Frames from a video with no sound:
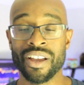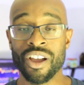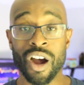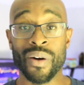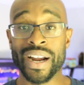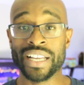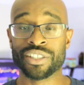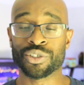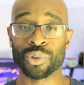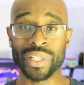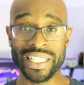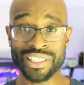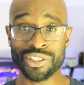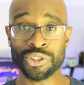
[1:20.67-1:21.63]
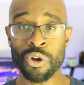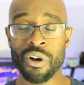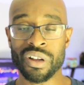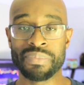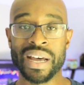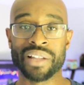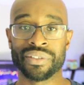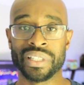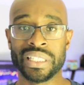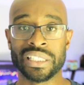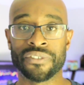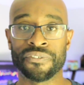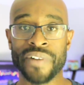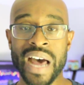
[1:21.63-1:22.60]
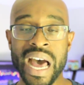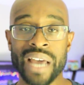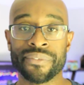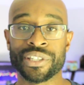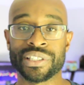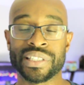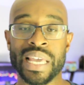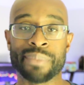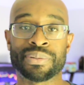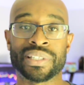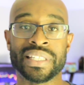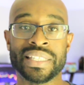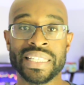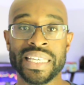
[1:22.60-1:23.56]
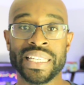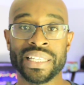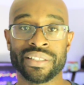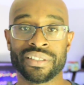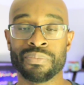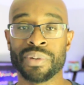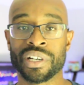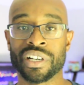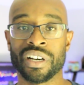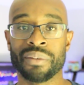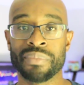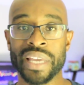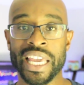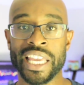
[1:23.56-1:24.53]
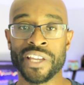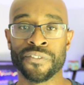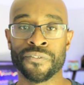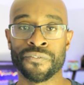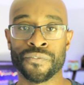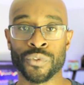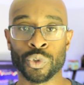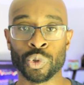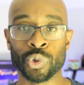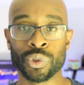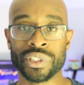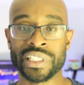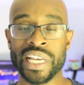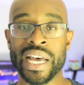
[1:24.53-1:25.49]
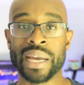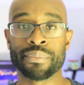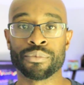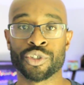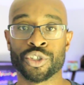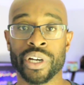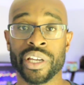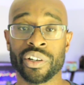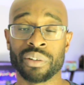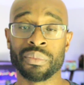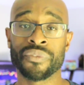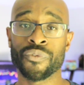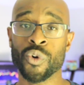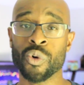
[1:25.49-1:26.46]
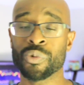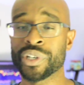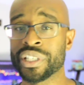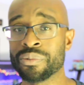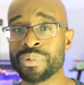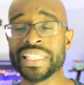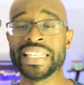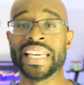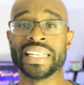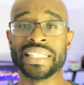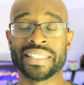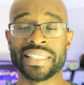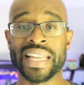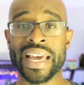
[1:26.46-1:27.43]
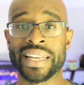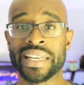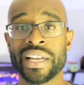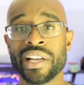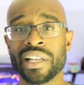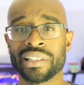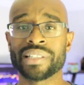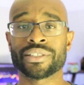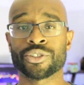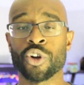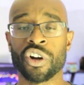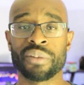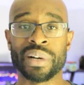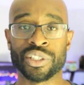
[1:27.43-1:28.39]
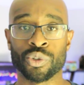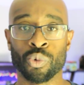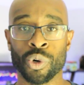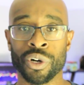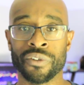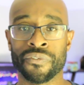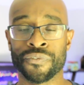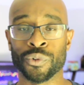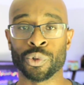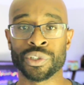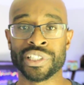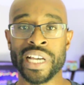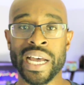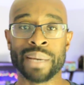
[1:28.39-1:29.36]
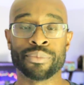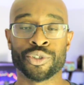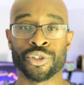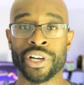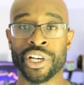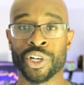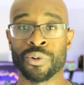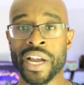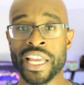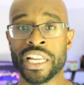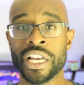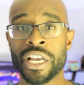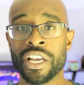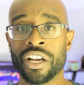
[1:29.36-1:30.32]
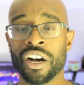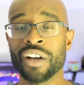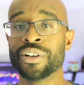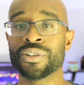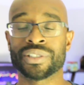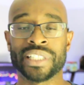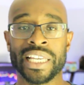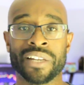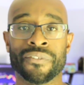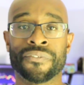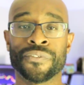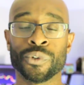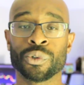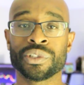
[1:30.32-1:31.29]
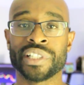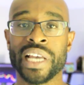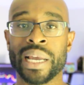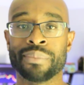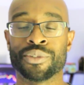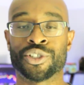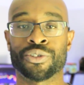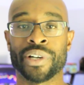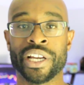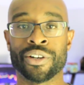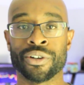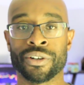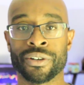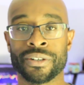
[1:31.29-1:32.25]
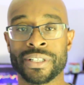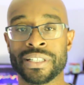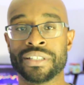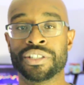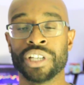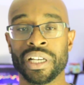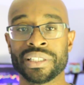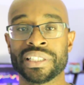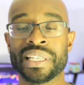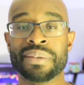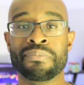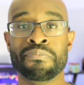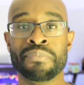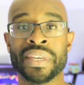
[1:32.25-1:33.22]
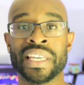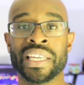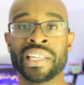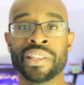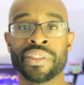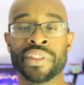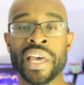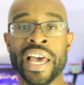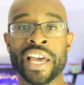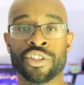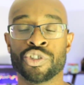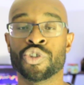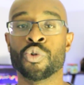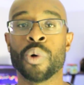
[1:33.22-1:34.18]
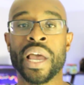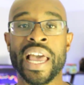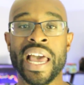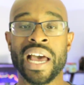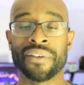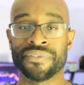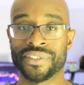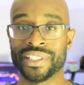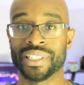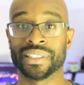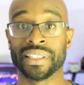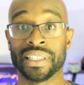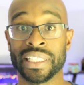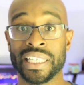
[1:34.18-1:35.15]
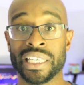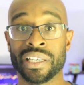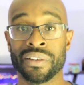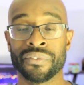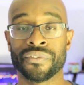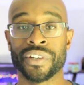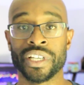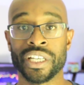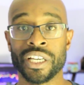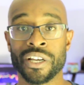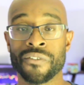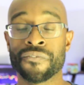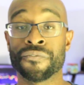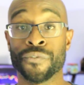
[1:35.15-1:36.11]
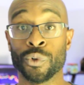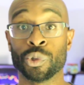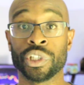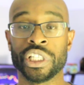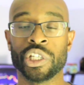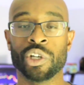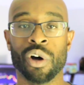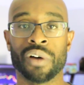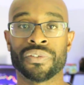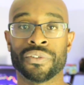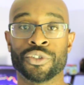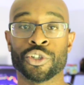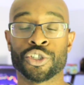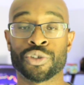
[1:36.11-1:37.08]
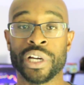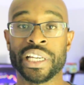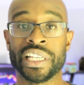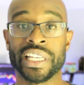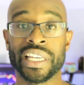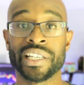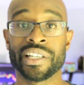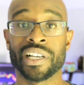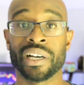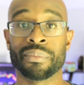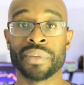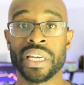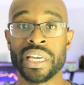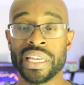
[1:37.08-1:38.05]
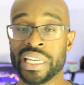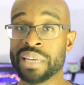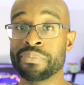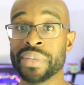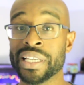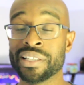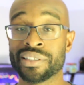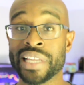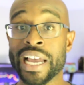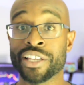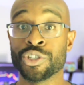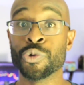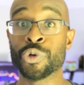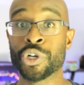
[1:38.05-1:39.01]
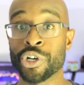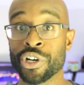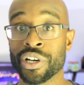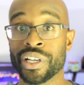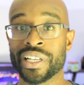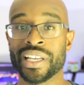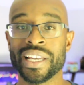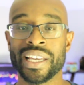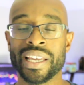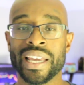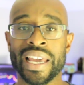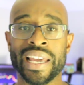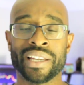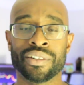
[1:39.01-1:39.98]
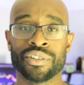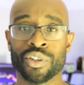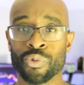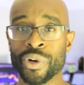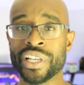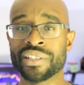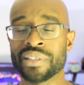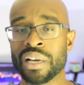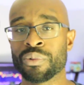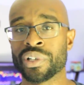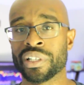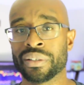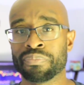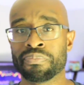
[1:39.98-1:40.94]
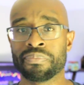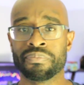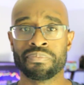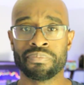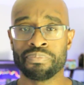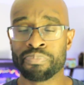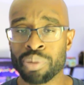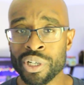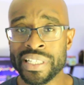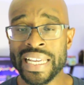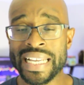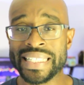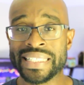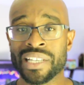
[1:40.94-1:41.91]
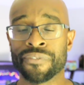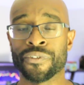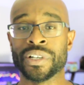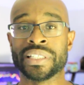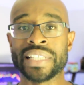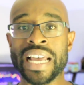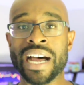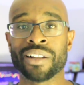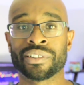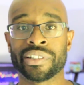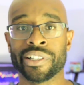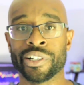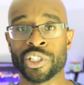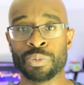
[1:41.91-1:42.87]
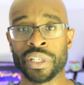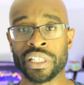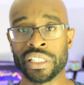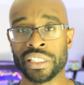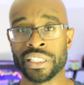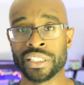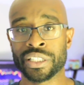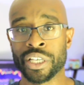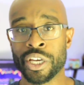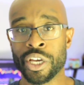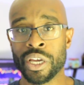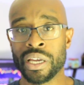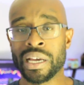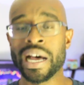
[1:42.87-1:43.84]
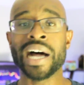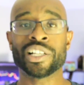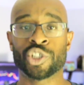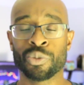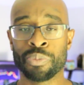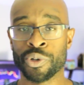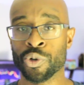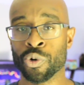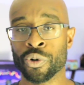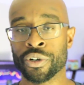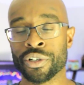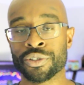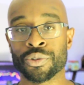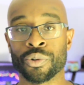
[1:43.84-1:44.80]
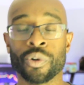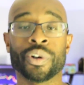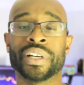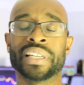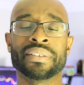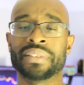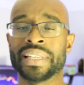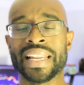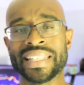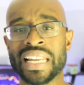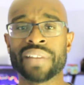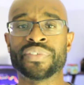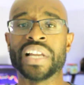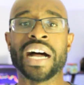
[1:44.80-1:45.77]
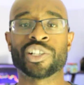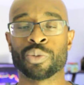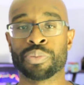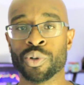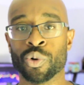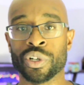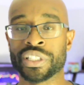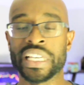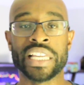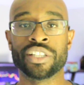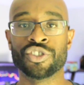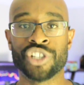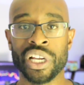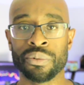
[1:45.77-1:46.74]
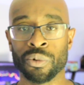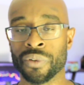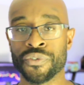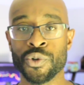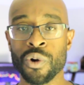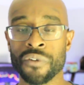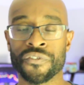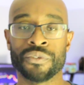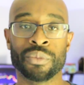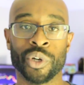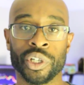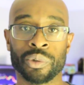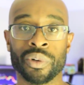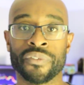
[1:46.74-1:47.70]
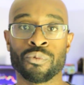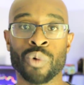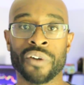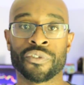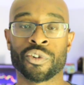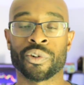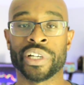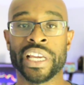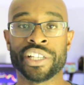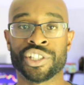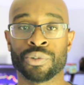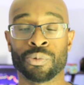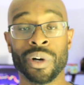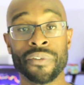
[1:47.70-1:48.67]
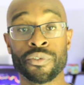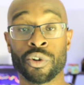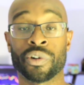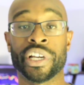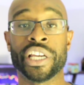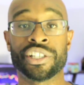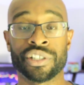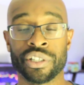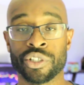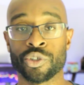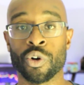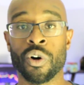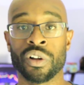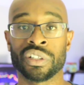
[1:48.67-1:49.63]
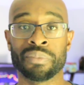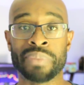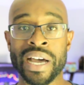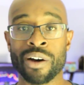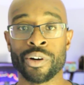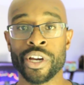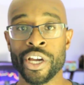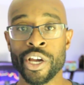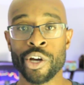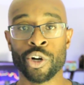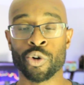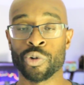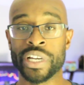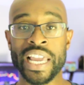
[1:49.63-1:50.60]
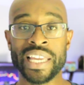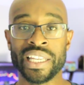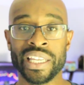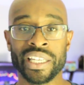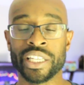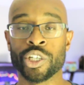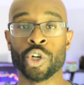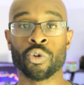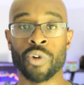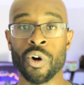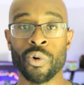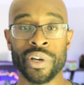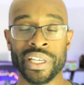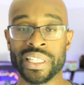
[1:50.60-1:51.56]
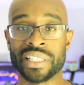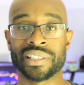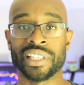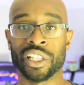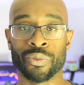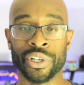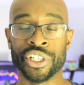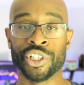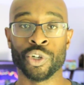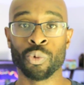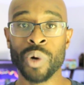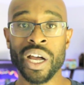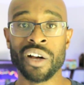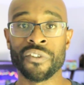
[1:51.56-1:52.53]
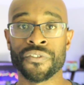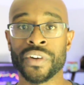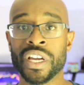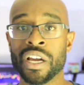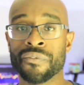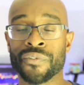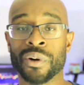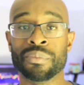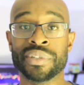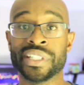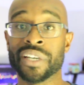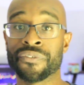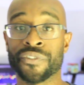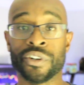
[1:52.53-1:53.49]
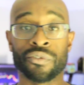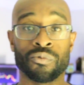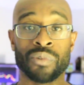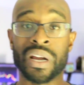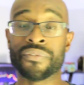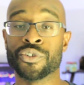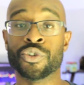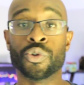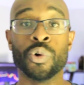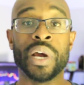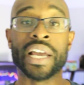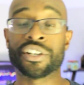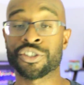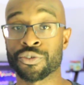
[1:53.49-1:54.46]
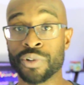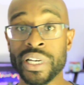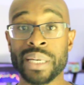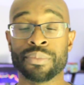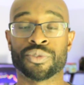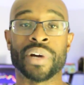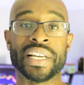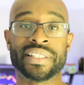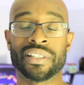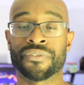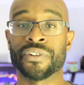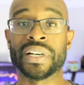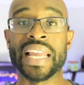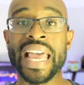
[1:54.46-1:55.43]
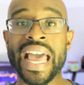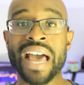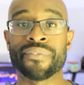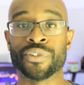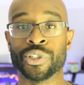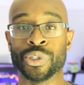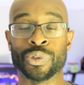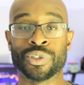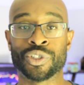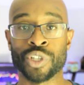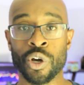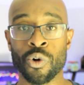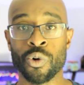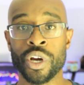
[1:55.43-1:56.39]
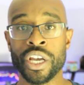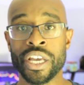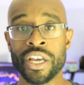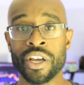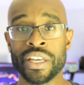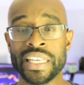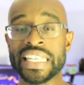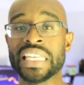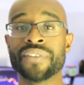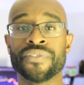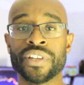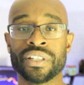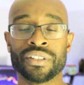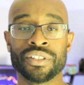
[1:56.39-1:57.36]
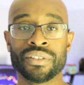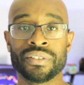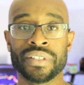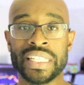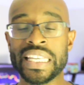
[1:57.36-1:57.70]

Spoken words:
All right, so let's talk about these 5 steps needed to become a full-time trader. And before we get into that, let's talk about the word full-time trader, right? Understand, full-time trader doesn't mean that you have to live fully off of your trading income. It means that you could. And the reason I want to put that difference out there is because entrepreneurs, or not even entrepreneurs, in general, if you are familiar with wealth creation is all about creating and growing and accelerating your wealth from different revenue streams, right? Different avenues. So even